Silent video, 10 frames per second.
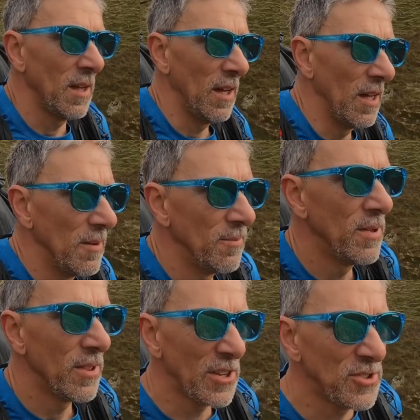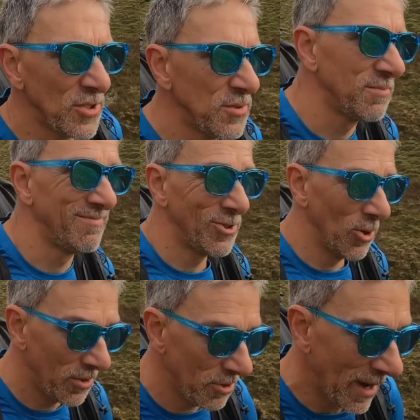and that's just
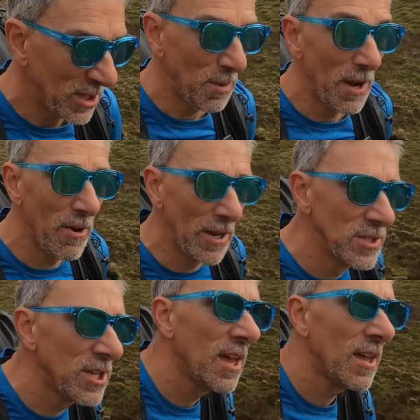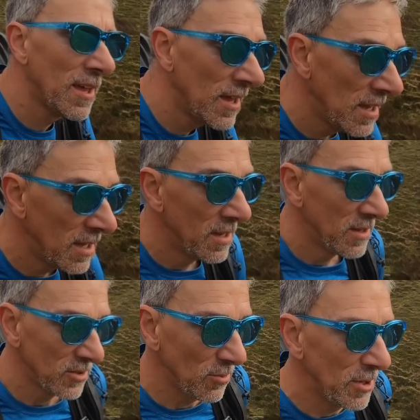sort of through experience.
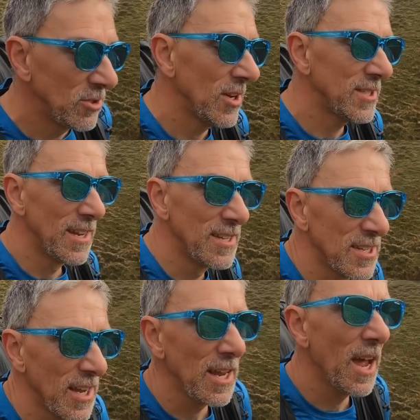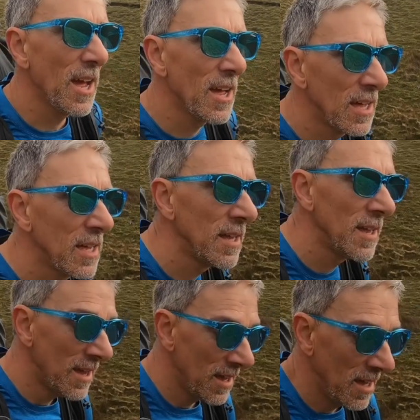So it'll be interesting to see
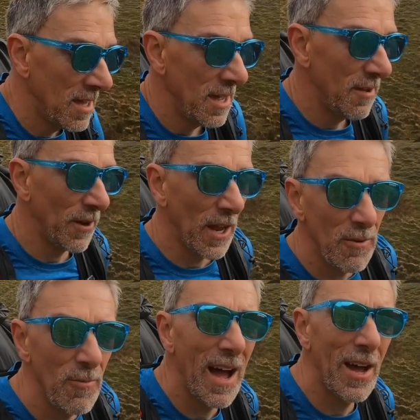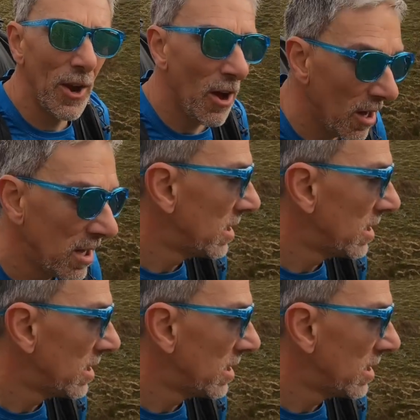if I get it right or not.